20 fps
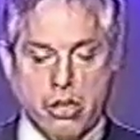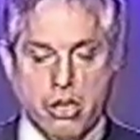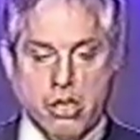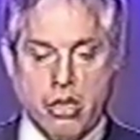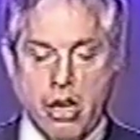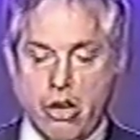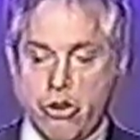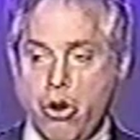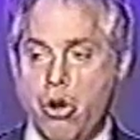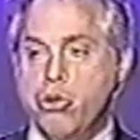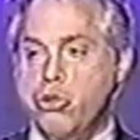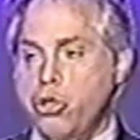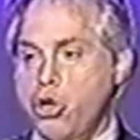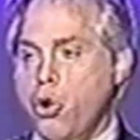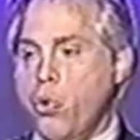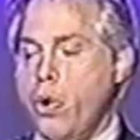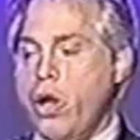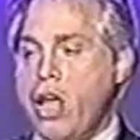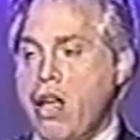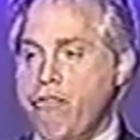And he's like, no,
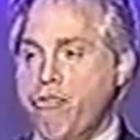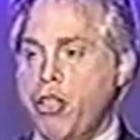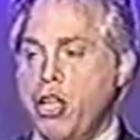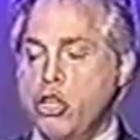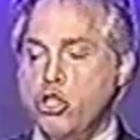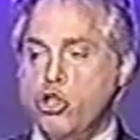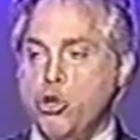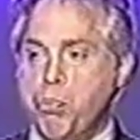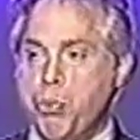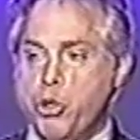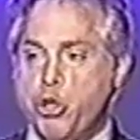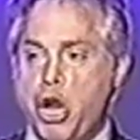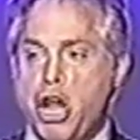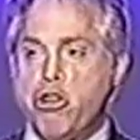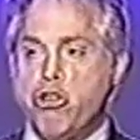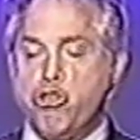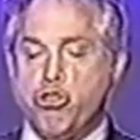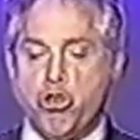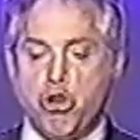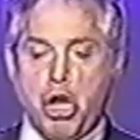sir, we have things to
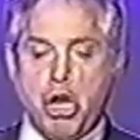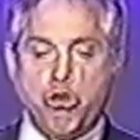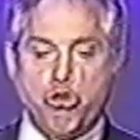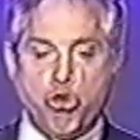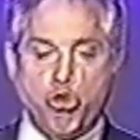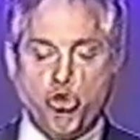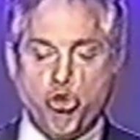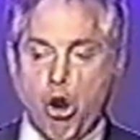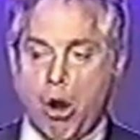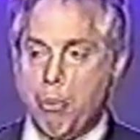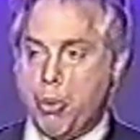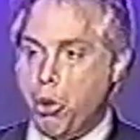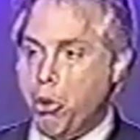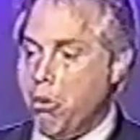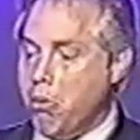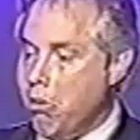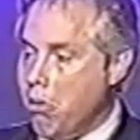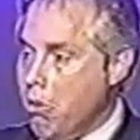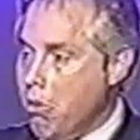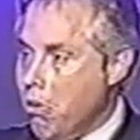protect us in case there's trouble.
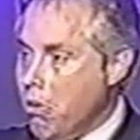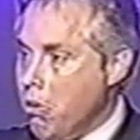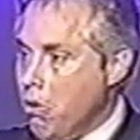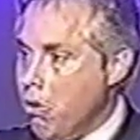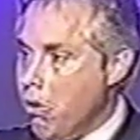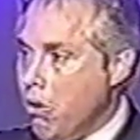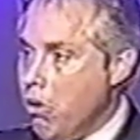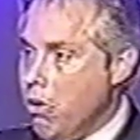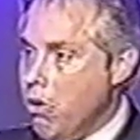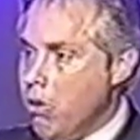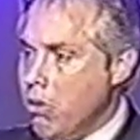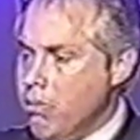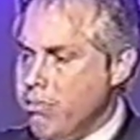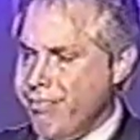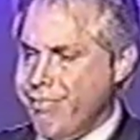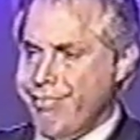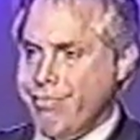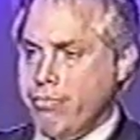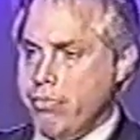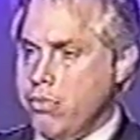
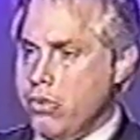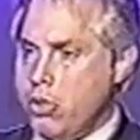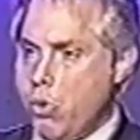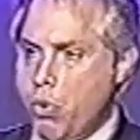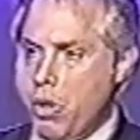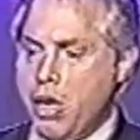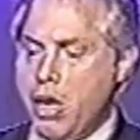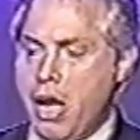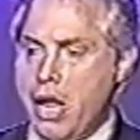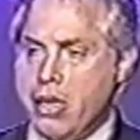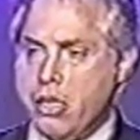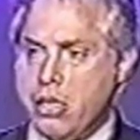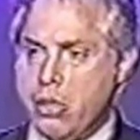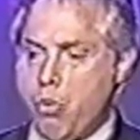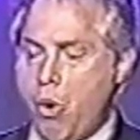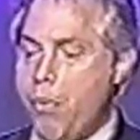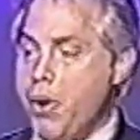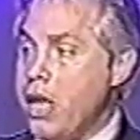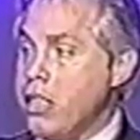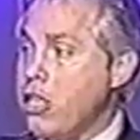So what do you got? he
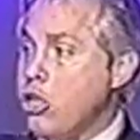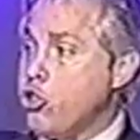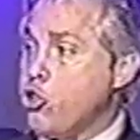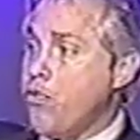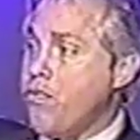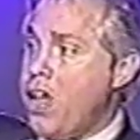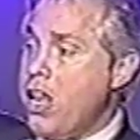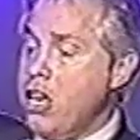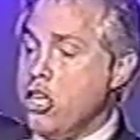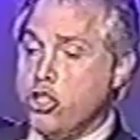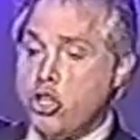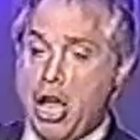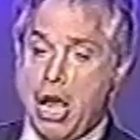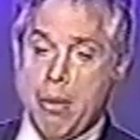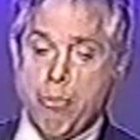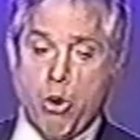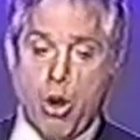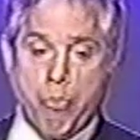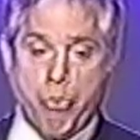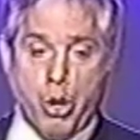said, well, we got that surveillance
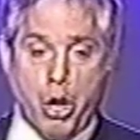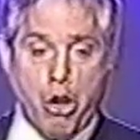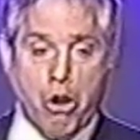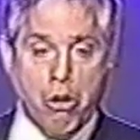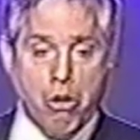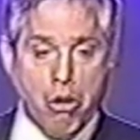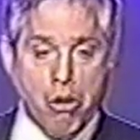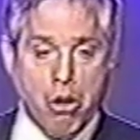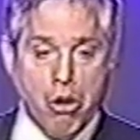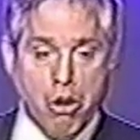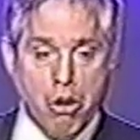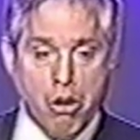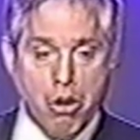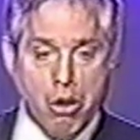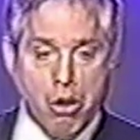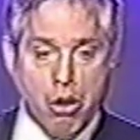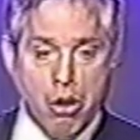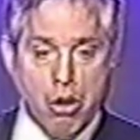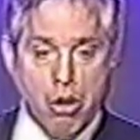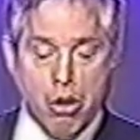camera up there.
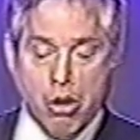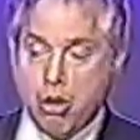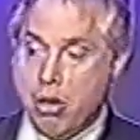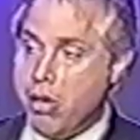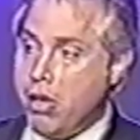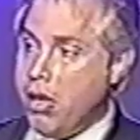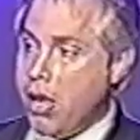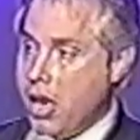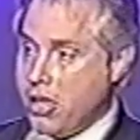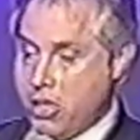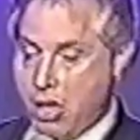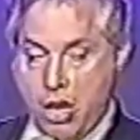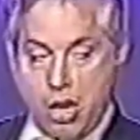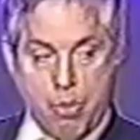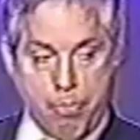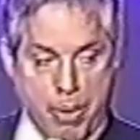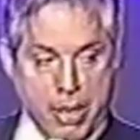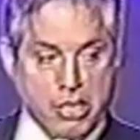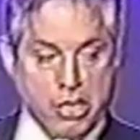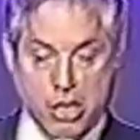I said,
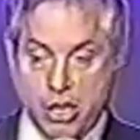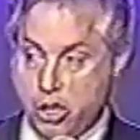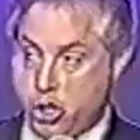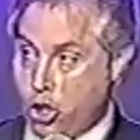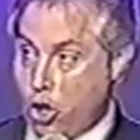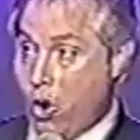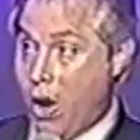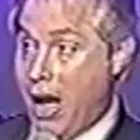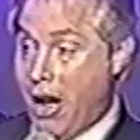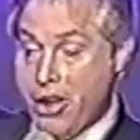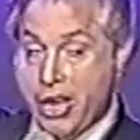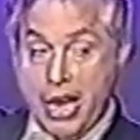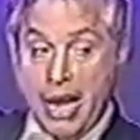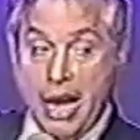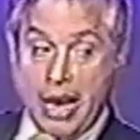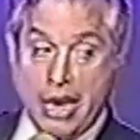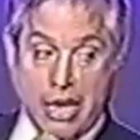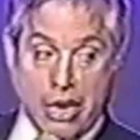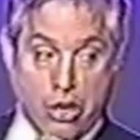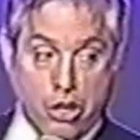that'll basically show how you
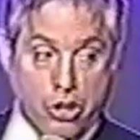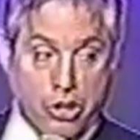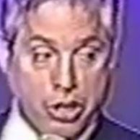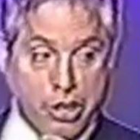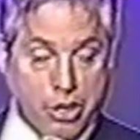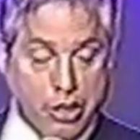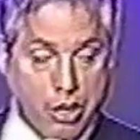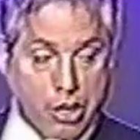got killed.